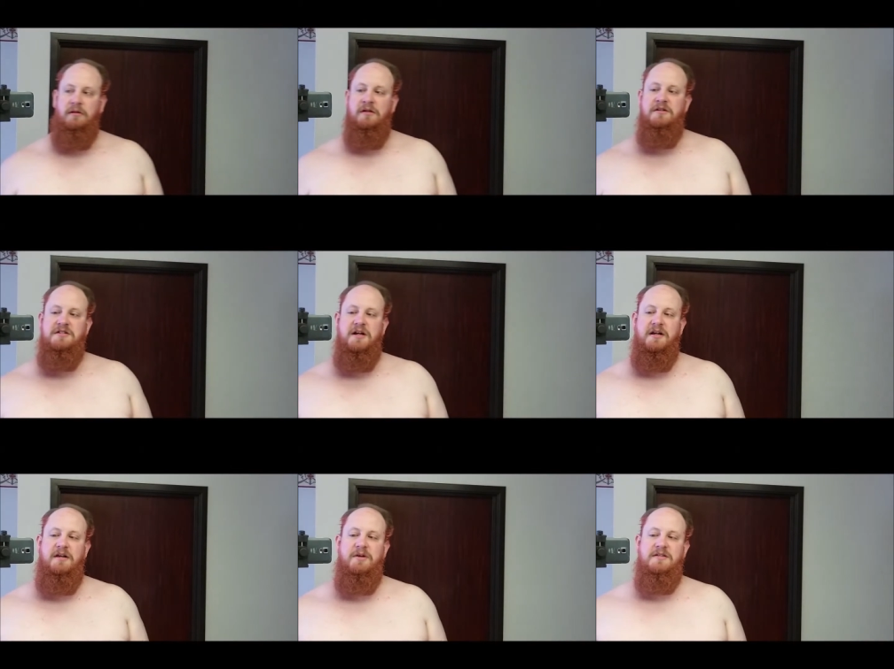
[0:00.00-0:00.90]
I'm just
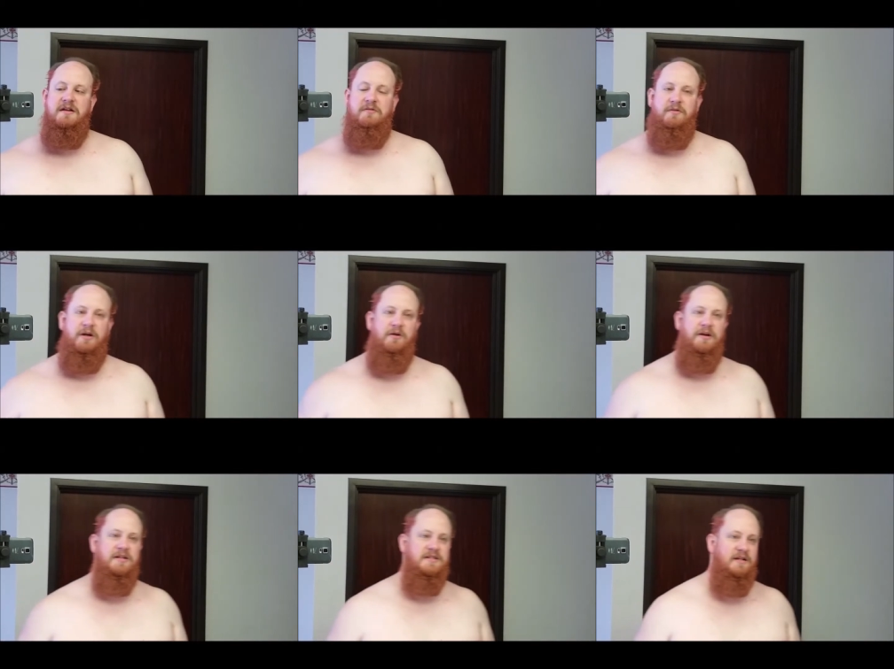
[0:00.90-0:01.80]
checking to make certain I'm
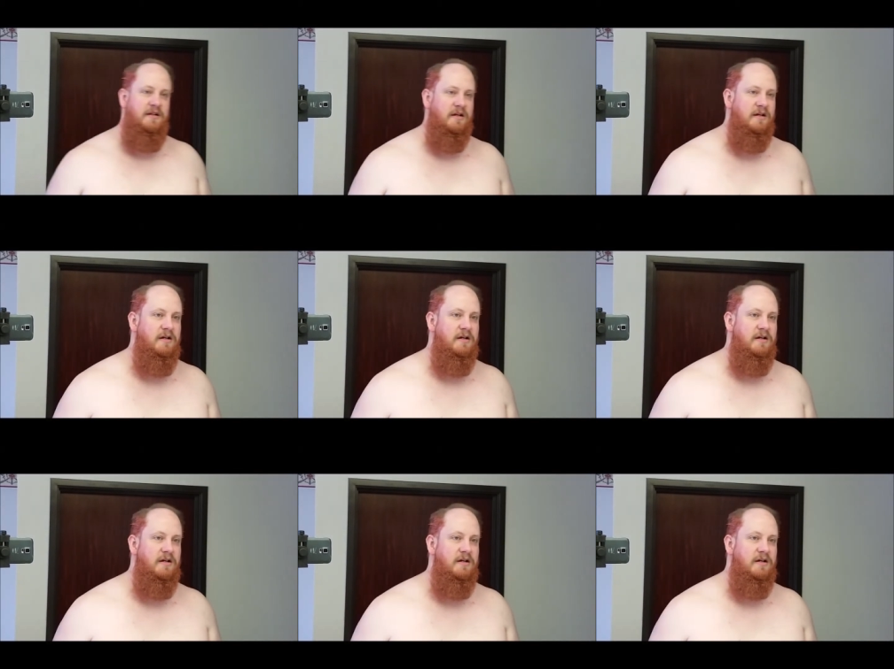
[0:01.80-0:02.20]
recording still.